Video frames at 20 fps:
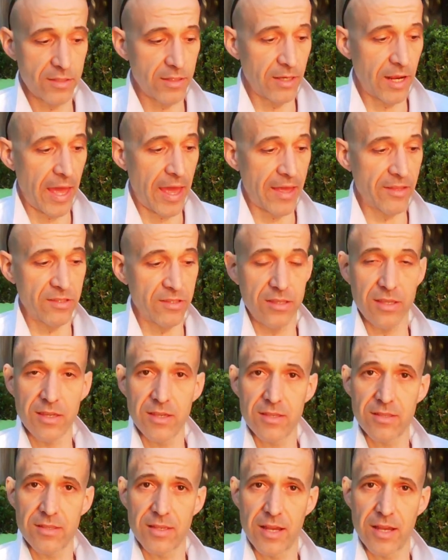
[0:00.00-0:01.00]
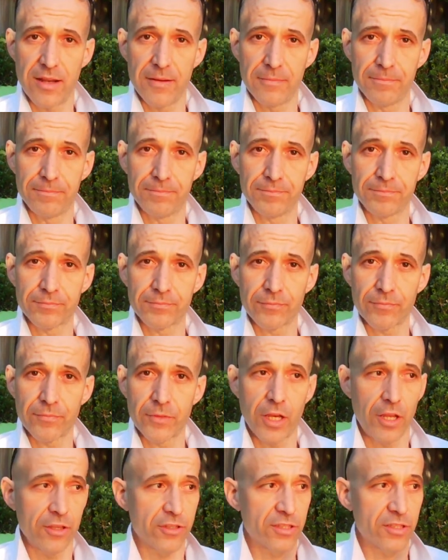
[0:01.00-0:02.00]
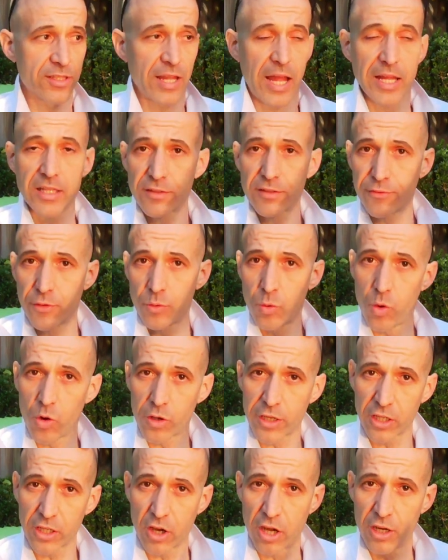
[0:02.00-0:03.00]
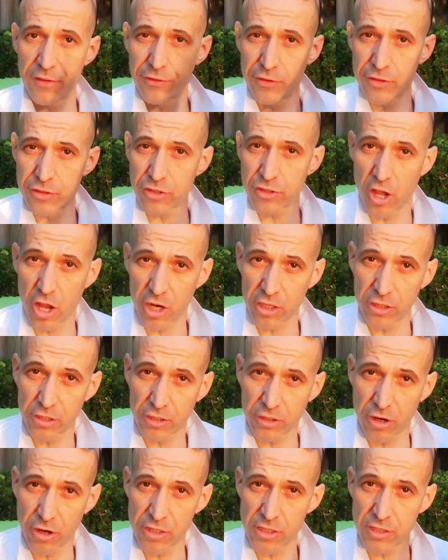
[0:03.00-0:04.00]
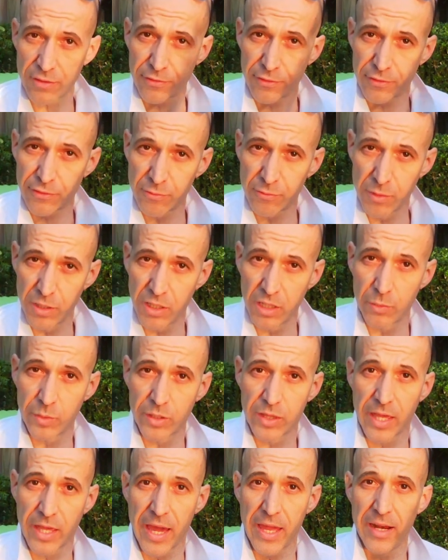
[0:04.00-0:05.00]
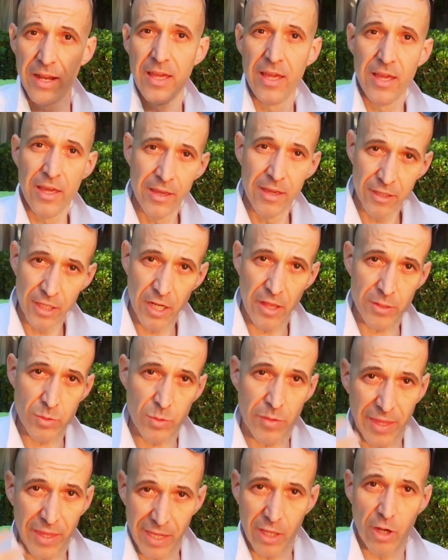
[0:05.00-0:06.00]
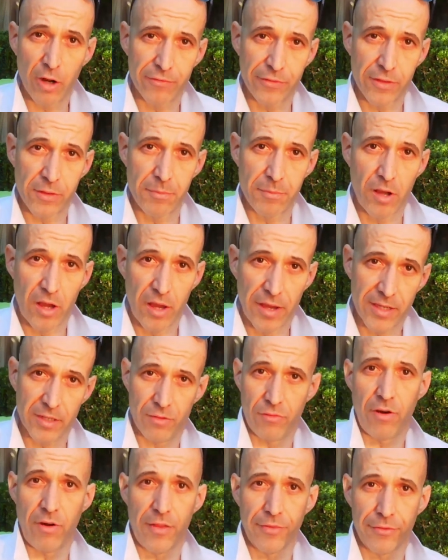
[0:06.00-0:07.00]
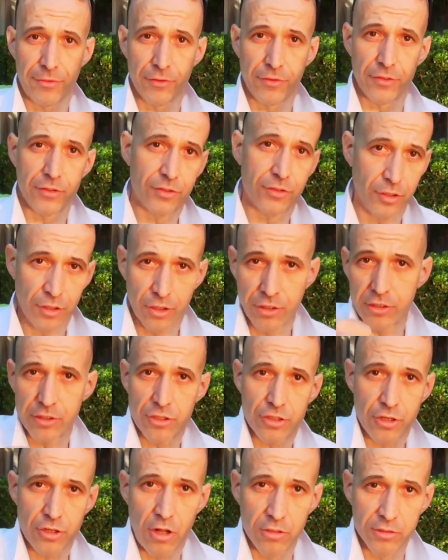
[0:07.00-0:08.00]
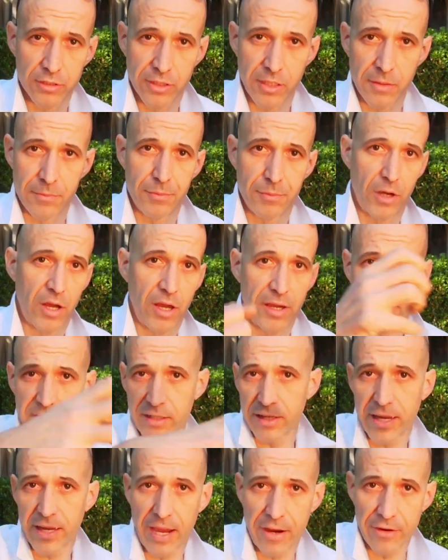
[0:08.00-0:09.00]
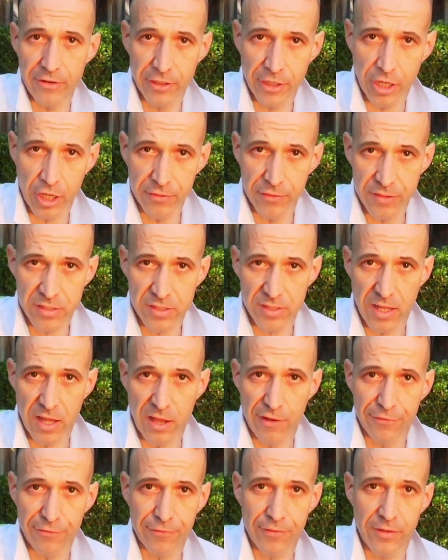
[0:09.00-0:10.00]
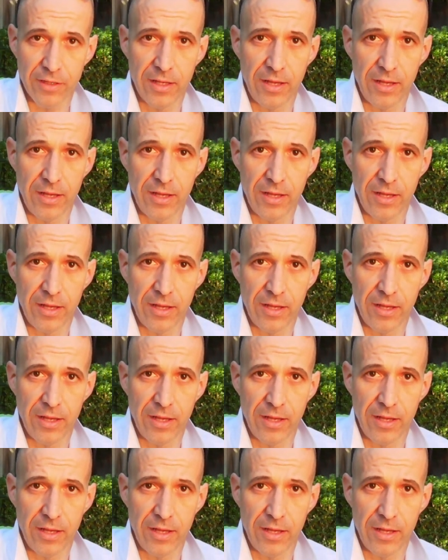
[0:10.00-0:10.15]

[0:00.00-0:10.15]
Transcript: It has these studs for walking on. If you're a cyclocross, if you're familiar with that, that's where they get off their bike and run through the dirt and shoulder their bike and carry it over stuff.